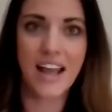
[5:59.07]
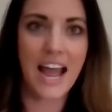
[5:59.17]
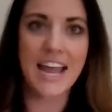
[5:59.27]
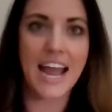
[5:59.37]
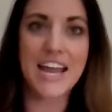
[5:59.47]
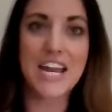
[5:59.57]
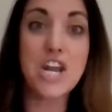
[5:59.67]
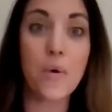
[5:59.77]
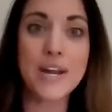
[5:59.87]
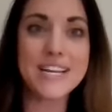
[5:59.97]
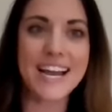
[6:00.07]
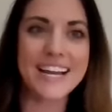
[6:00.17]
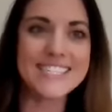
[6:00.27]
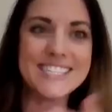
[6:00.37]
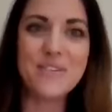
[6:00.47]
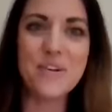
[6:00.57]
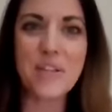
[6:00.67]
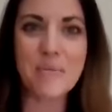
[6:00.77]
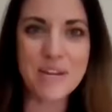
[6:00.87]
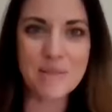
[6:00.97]
I had no idea. I zero
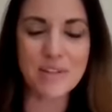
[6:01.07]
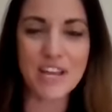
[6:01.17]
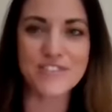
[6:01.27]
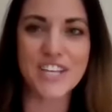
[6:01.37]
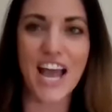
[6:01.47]
limiting beliefs.